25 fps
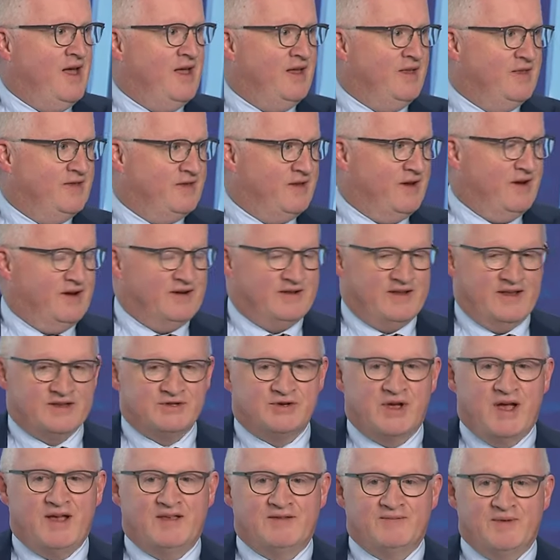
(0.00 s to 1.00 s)
Third, the
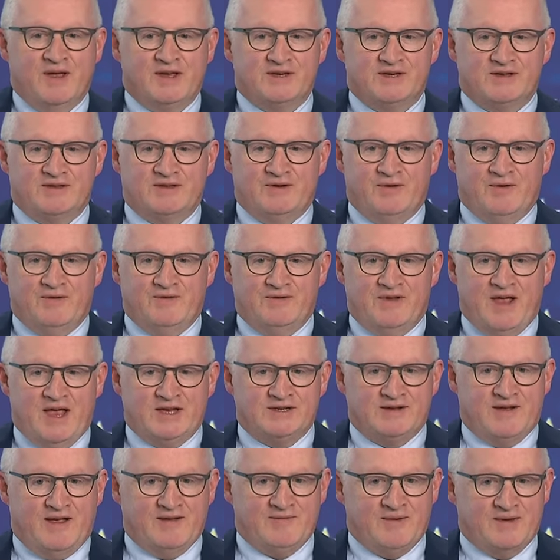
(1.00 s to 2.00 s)
transmission to
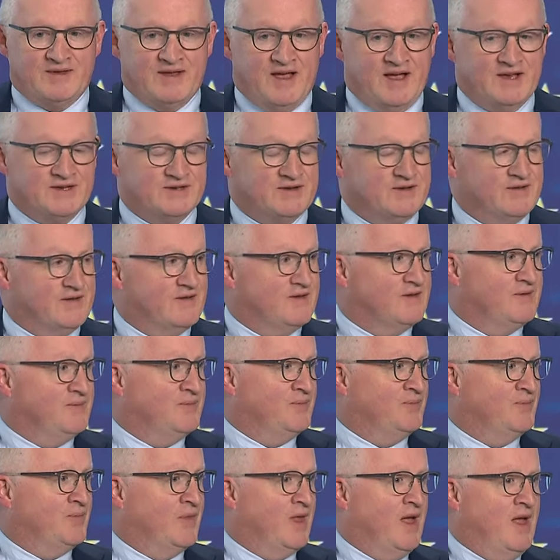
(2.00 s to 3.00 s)
inflation expectations.
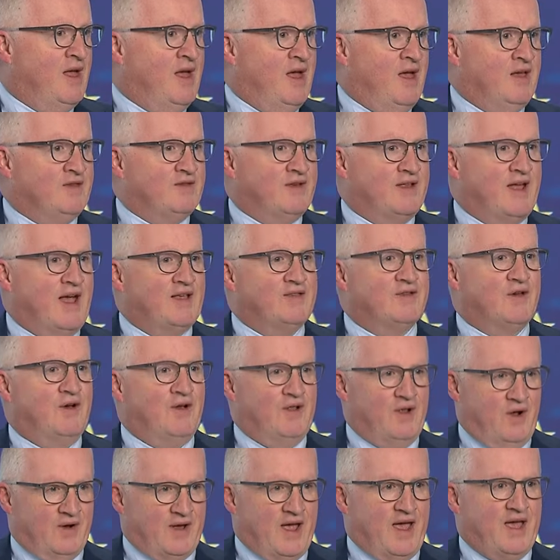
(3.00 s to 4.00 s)
So that's
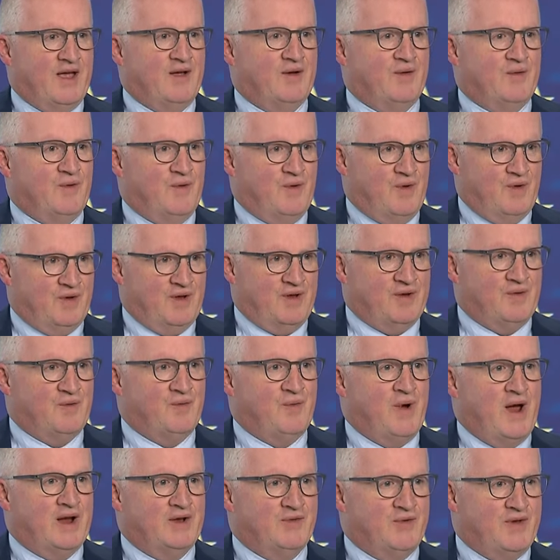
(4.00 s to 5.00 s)
all, okay,
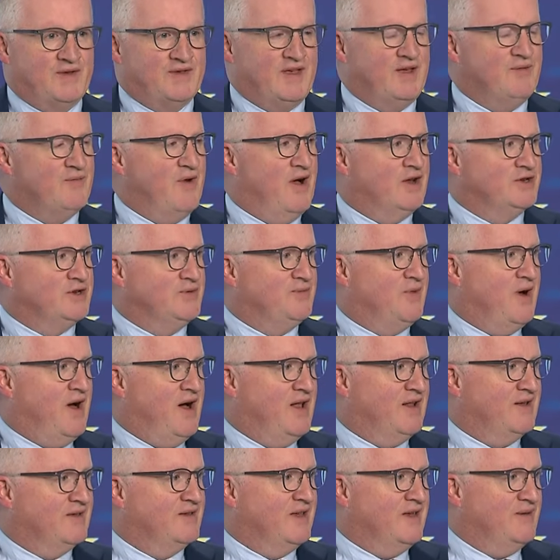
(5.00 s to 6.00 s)
where do we see monetary
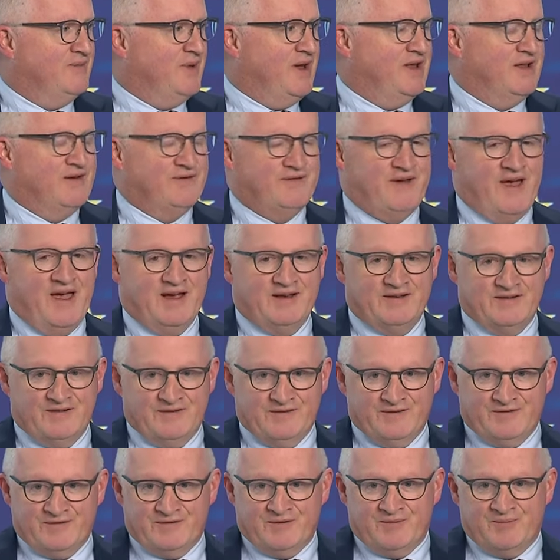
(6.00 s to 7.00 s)
policy being
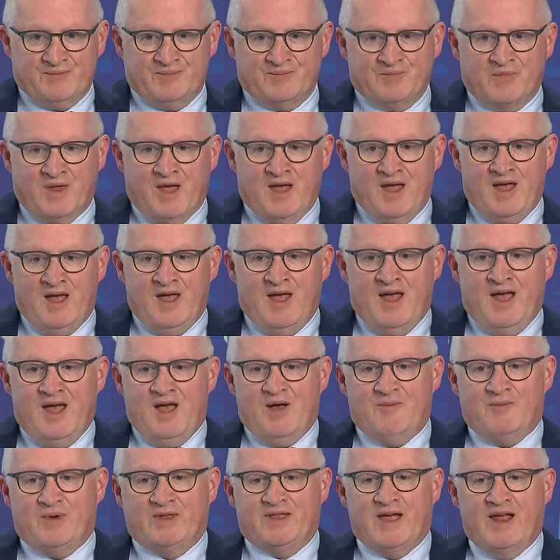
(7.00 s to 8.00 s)
effective?
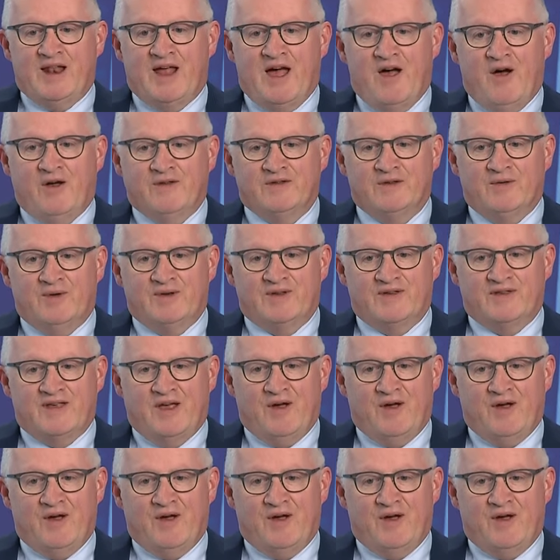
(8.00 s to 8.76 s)
But then I also want to say,